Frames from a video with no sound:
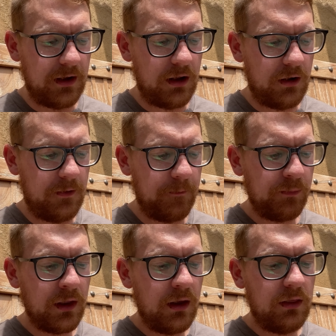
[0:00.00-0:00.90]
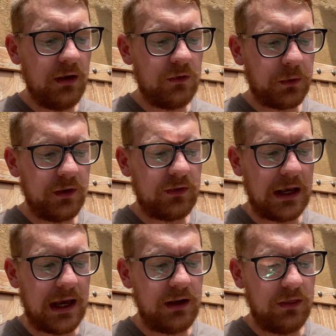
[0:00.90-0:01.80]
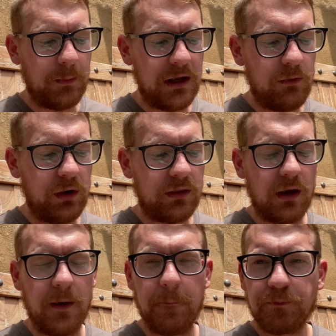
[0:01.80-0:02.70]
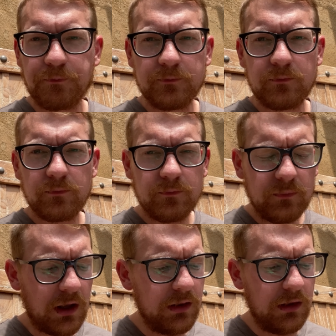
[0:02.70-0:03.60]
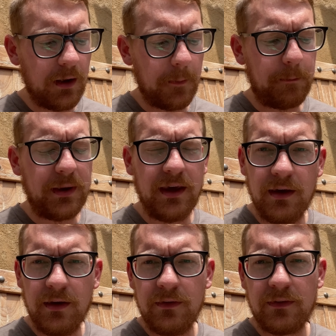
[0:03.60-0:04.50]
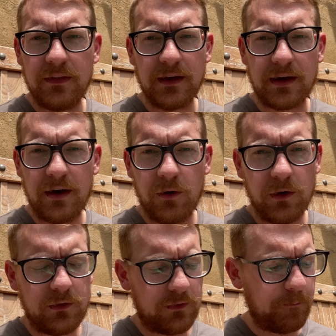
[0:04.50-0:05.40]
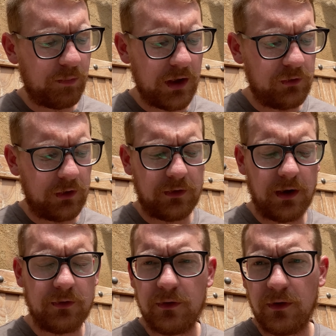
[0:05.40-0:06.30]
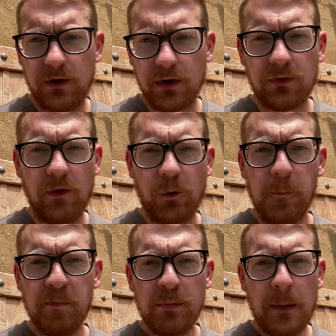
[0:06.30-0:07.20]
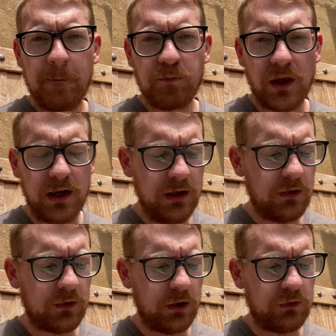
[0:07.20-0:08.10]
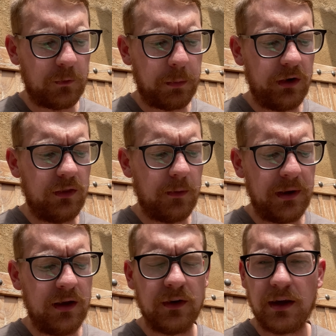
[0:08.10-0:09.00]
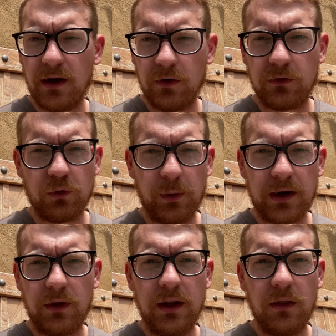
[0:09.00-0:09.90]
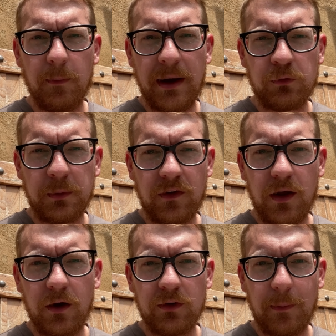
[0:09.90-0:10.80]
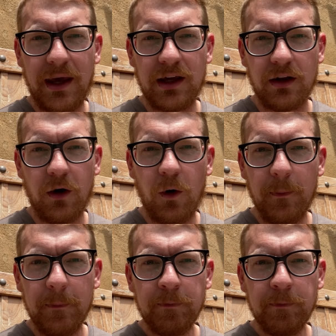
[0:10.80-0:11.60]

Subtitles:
And these ones, adding them in with the peas and the carrots, it just takes it to the next level. I need to start just putting the peas and carrots directly into the mashed potatoes I make at home,